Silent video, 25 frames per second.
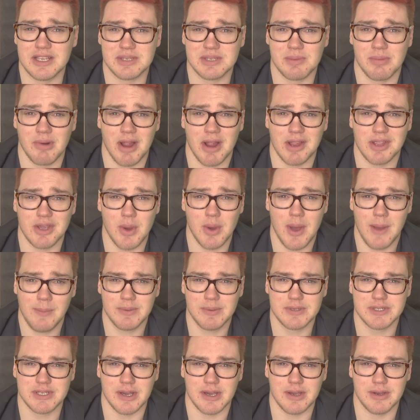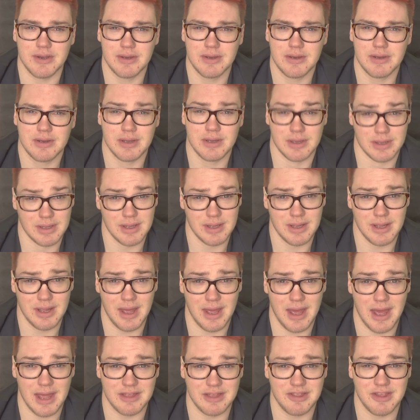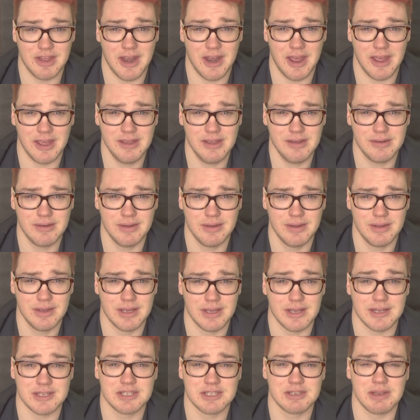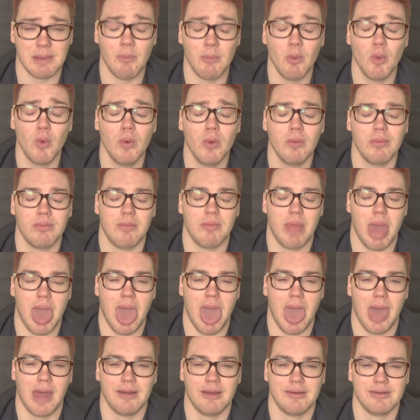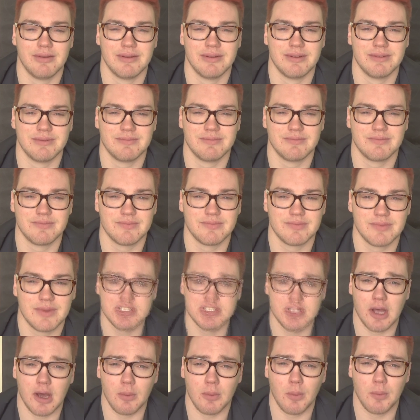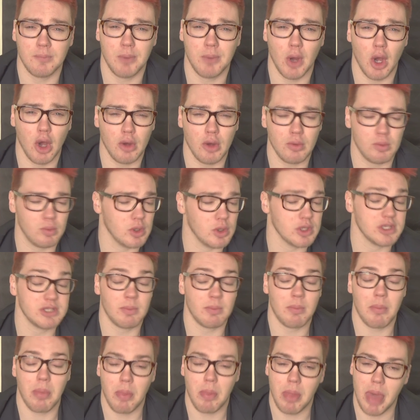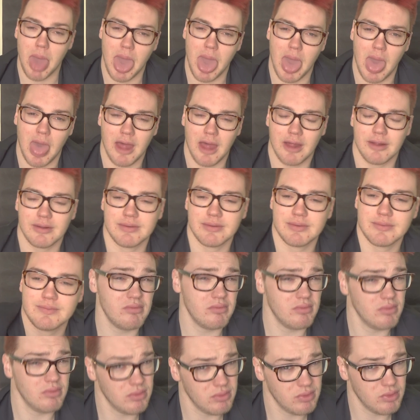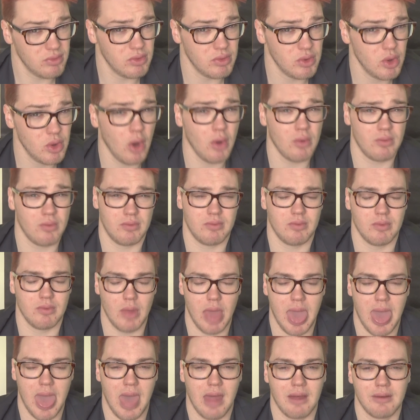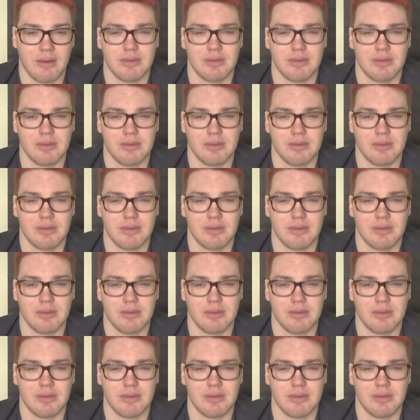a brand new episode, and today it's there. That I put was not there.